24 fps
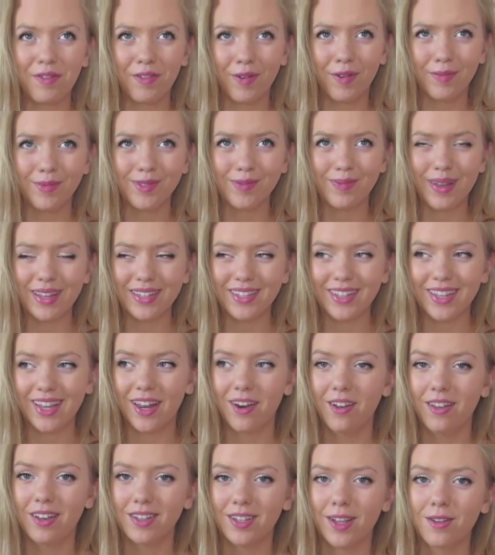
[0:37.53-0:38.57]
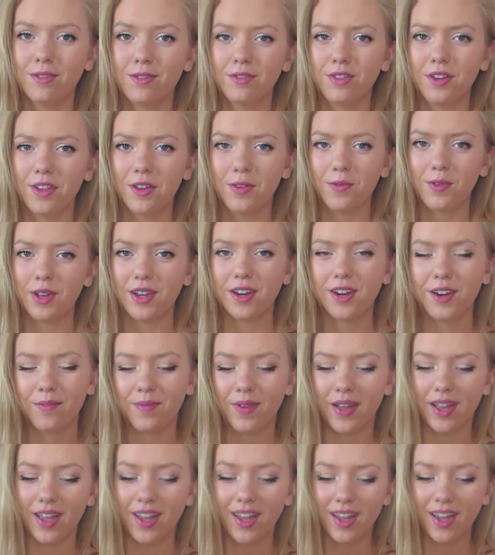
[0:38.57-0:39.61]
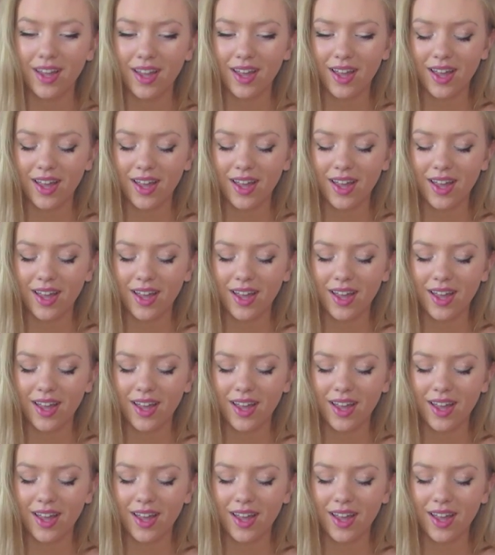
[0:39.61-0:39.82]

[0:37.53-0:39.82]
room's messy. I know that sounds really weird, but